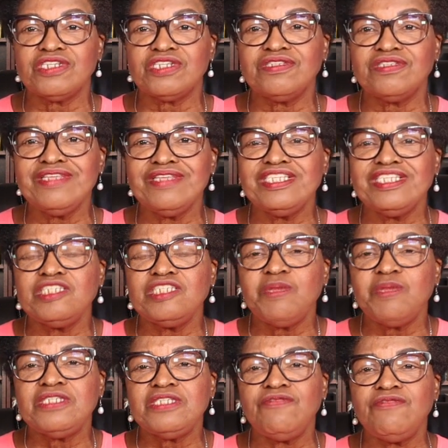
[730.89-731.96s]
So this is
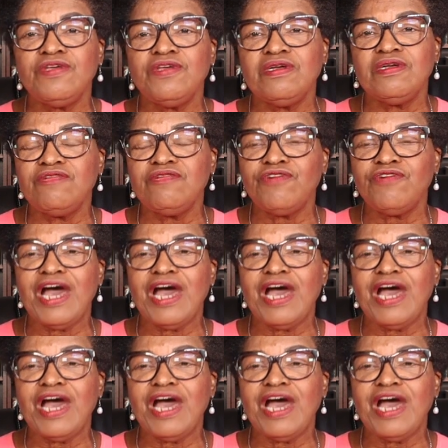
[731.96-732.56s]
specifically for